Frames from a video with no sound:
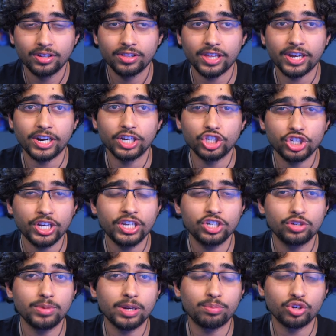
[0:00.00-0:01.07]
that I changed
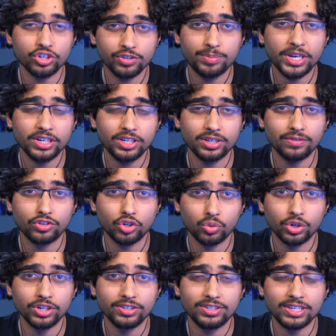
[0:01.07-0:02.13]
my perspective
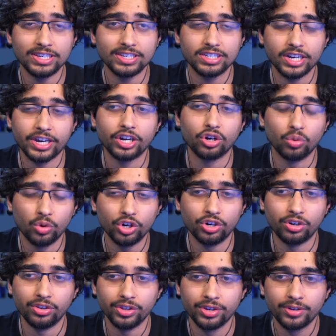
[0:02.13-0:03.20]
towards the entire
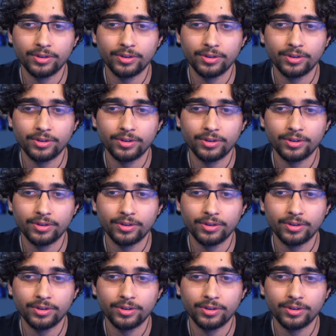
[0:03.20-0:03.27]
world.